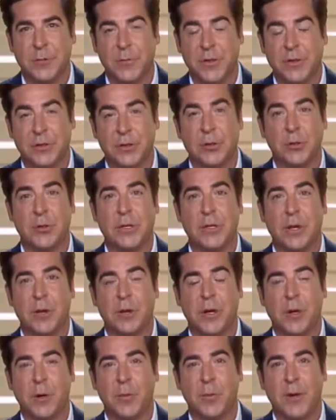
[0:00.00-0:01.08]
And we certainly
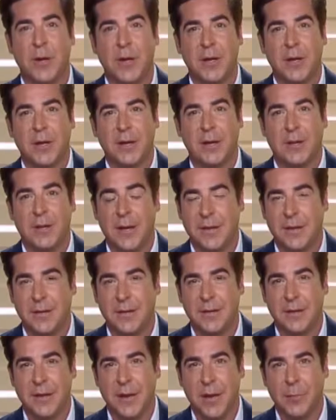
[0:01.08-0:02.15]
don't hope that
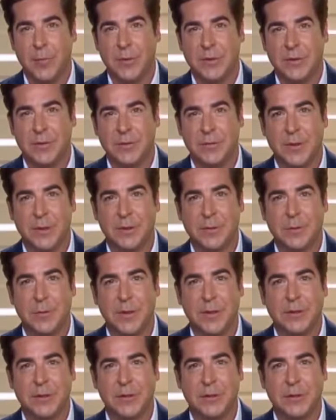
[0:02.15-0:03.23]
anything happens to Vice
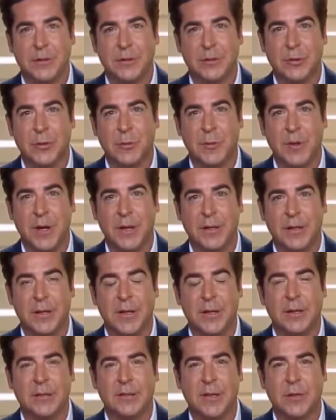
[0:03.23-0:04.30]
President Joe Biden
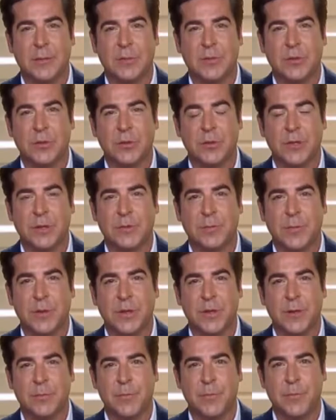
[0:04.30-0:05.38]
anytime soon. Let's
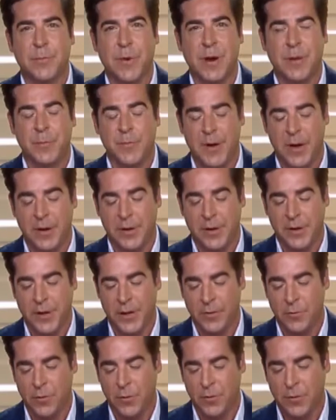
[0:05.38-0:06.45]
bring in Bret Baier
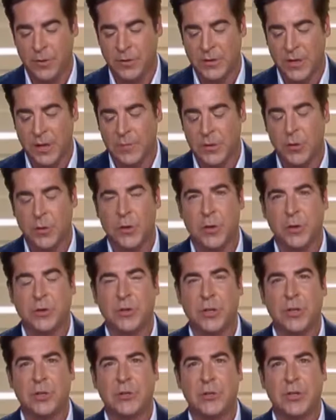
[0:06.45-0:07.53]
again one more time. You heard
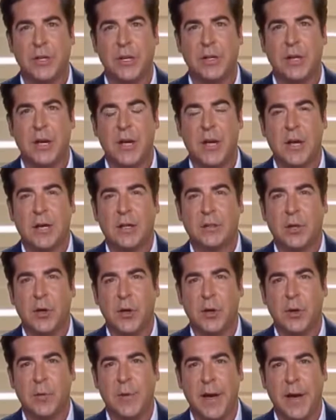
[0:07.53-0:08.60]
Judge Jeanine
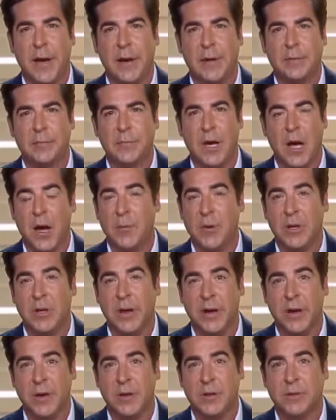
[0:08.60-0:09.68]
talk about
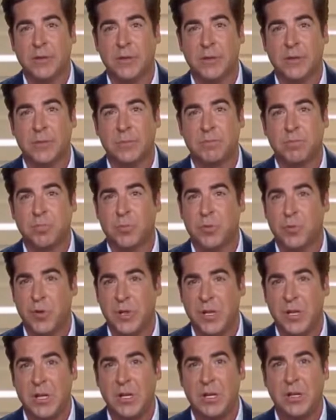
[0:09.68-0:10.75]
Kamala Harris's
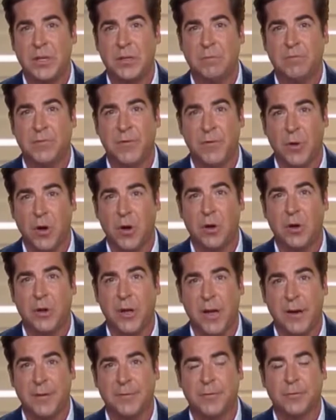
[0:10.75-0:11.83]
pretty far
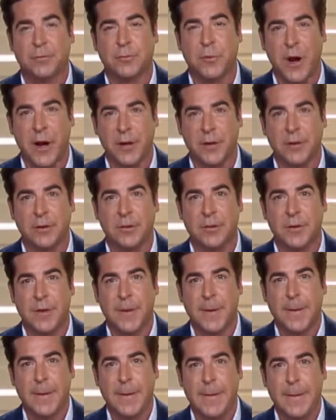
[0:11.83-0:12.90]
left record.
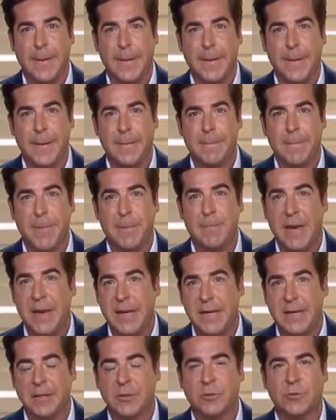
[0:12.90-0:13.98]
The
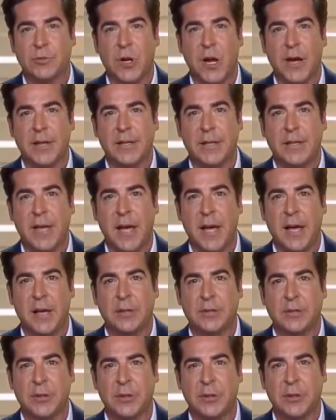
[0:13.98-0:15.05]
media tried to
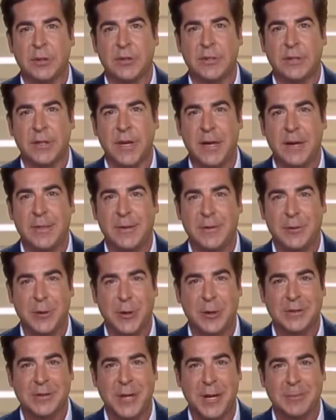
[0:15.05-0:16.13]
cast her today. The New
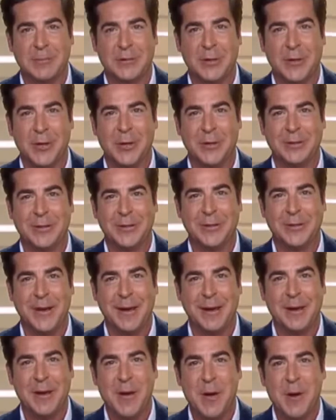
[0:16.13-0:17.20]
York Times called her
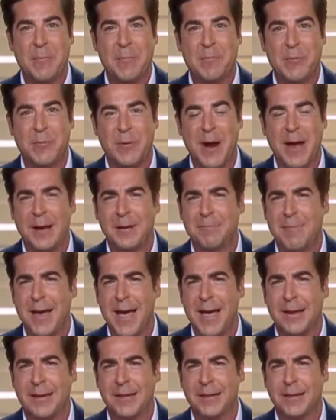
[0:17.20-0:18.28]
a
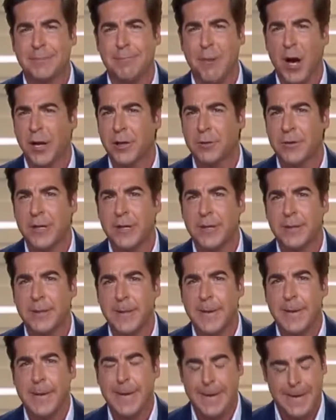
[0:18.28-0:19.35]
pragmatic moderate.
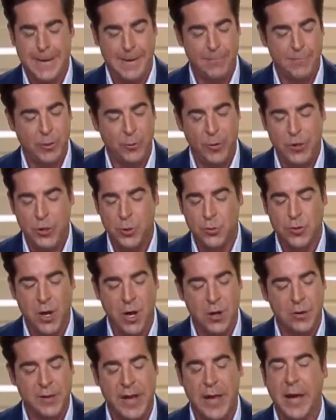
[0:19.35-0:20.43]
But when you
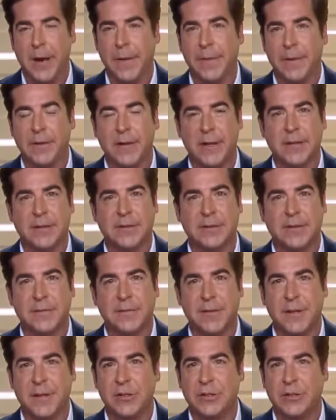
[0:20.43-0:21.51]
go down the list of
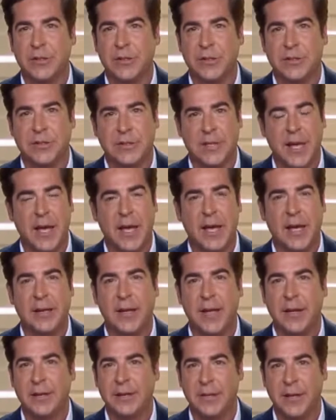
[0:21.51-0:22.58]
things she's said
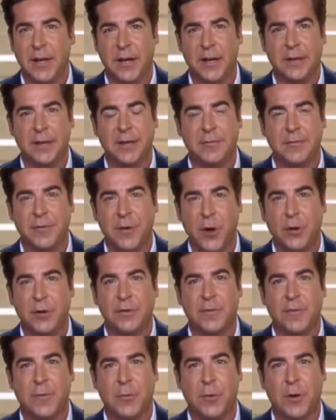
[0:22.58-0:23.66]
and done and
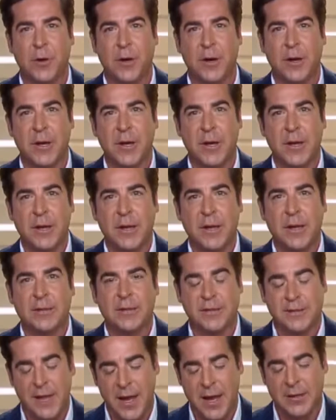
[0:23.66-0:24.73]
voted for, it
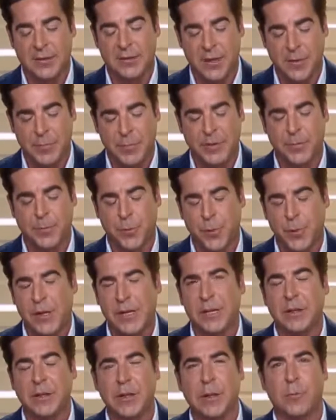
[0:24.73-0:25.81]
stacks up as
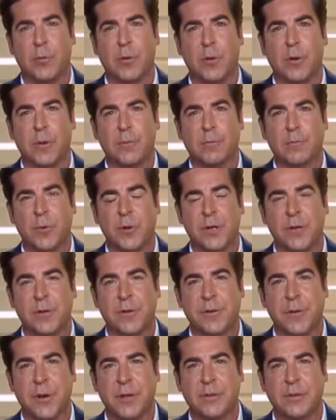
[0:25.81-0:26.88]
pretty liberal. What are
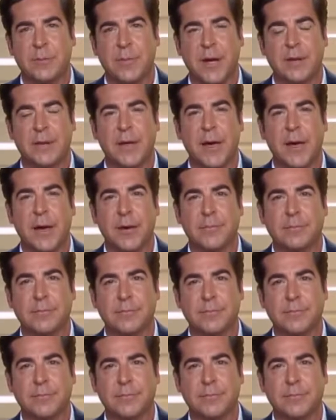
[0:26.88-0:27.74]
your thoughts about that?